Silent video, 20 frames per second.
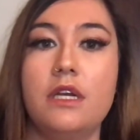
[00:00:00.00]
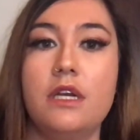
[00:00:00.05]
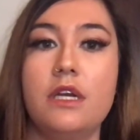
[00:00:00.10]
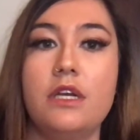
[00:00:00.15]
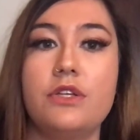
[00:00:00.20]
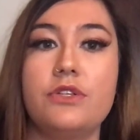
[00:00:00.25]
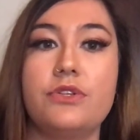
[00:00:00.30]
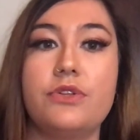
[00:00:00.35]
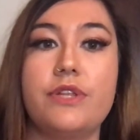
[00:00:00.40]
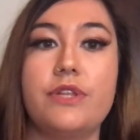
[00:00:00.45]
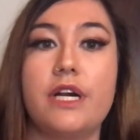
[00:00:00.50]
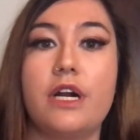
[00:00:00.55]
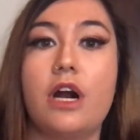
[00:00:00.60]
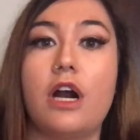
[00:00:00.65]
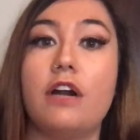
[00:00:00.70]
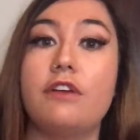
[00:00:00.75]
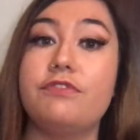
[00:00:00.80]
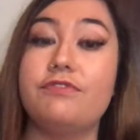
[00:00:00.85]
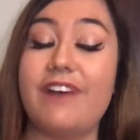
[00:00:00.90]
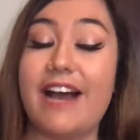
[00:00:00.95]
So there
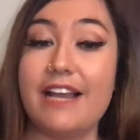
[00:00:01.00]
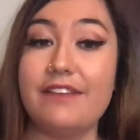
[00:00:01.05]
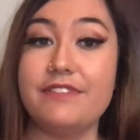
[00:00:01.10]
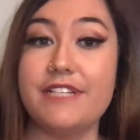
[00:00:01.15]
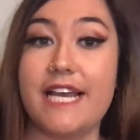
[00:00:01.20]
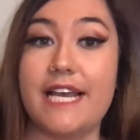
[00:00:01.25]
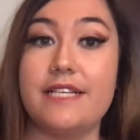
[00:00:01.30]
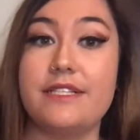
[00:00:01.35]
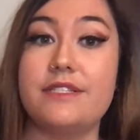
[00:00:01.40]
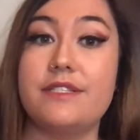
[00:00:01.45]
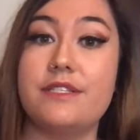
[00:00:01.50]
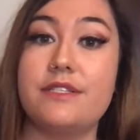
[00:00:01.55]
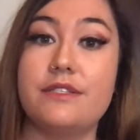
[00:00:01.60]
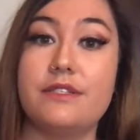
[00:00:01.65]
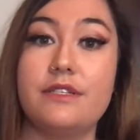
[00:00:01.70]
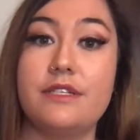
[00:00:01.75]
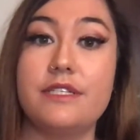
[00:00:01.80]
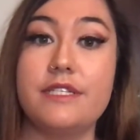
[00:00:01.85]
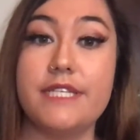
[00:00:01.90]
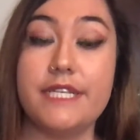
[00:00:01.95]
are
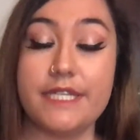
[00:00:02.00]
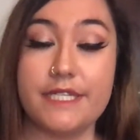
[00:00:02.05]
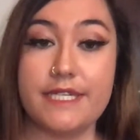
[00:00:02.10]
6